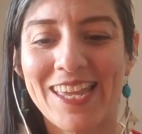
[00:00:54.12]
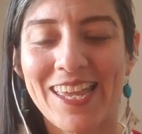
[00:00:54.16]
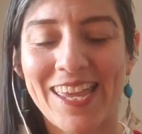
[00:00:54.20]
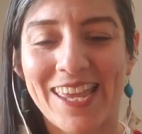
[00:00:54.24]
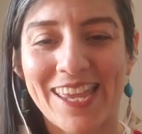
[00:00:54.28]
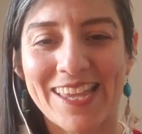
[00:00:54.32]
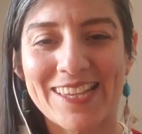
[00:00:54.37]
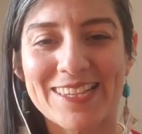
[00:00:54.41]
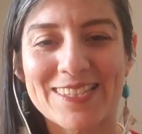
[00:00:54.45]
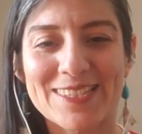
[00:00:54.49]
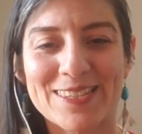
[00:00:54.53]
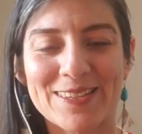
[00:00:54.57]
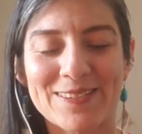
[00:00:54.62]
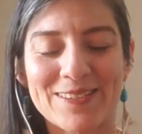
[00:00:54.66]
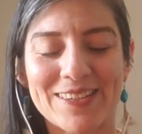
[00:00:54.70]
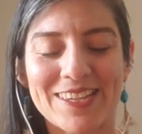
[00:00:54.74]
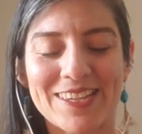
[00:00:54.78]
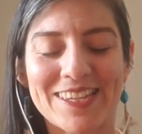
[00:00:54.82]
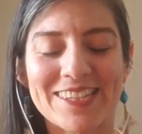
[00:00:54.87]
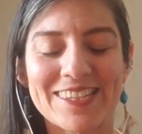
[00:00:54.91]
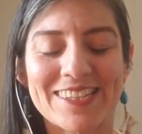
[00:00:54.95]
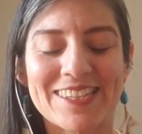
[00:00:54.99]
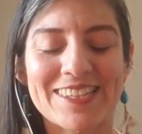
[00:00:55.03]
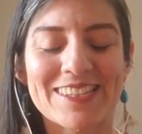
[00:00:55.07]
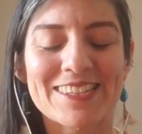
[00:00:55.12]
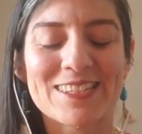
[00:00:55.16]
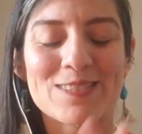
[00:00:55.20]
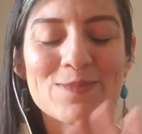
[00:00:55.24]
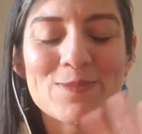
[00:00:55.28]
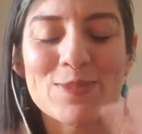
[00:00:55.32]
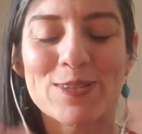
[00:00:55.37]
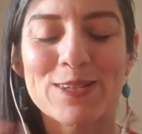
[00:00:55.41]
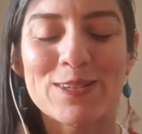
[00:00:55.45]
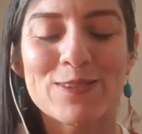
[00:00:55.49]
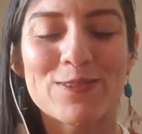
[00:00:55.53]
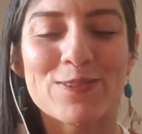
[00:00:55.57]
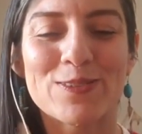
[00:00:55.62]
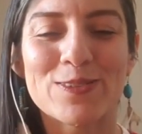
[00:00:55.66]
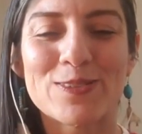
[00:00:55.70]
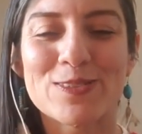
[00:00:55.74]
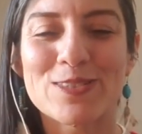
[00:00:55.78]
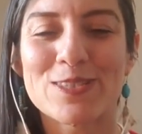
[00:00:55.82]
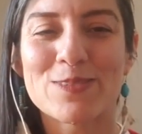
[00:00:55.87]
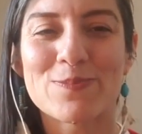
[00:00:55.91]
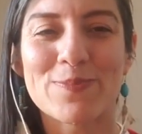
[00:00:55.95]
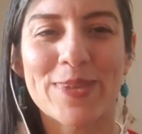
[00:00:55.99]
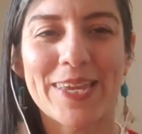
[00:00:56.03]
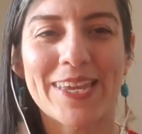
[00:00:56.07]
And so in this beautiful
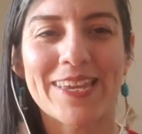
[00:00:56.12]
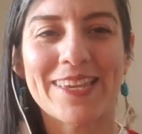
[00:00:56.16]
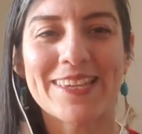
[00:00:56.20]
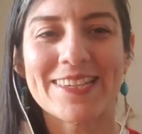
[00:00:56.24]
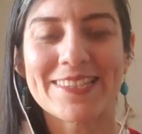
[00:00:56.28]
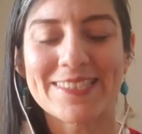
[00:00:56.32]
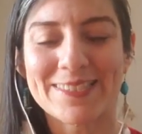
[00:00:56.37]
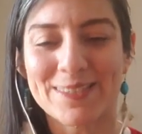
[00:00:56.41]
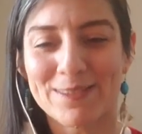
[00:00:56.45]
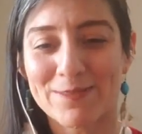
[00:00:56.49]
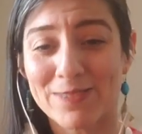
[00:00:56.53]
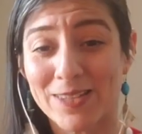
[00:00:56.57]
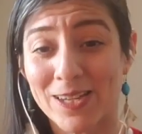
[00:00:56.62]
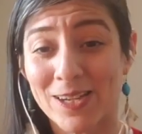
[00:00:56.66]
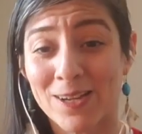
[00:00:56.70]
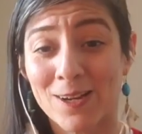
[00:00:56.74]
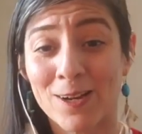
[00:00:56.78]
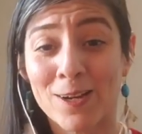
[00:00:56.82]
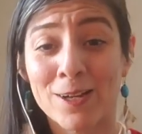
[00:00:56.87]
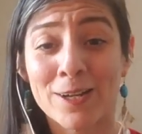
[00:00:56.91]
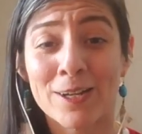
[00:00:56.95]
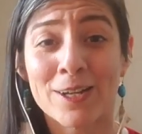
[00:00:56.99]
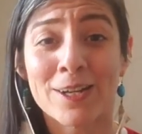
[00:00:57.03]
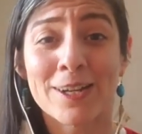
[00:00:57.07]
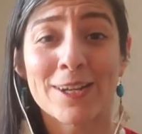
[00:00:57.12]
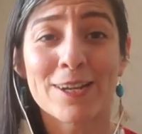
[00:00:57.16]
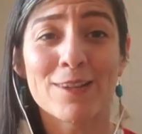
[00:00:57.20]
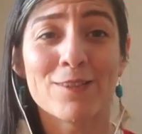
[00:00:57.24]
space of the heart,